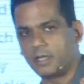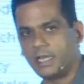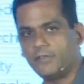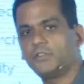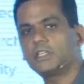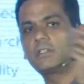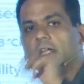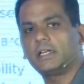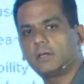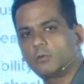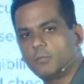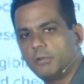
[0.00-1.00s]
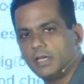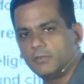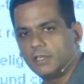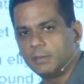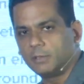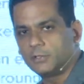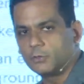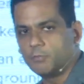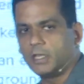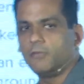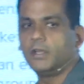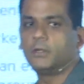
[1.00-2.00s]
if this data could be available to
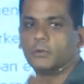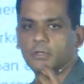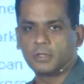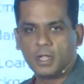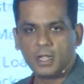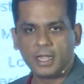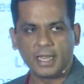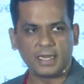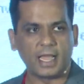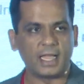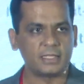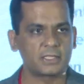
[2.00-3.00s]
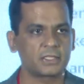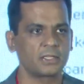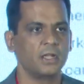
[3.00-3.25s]
me, we could enhance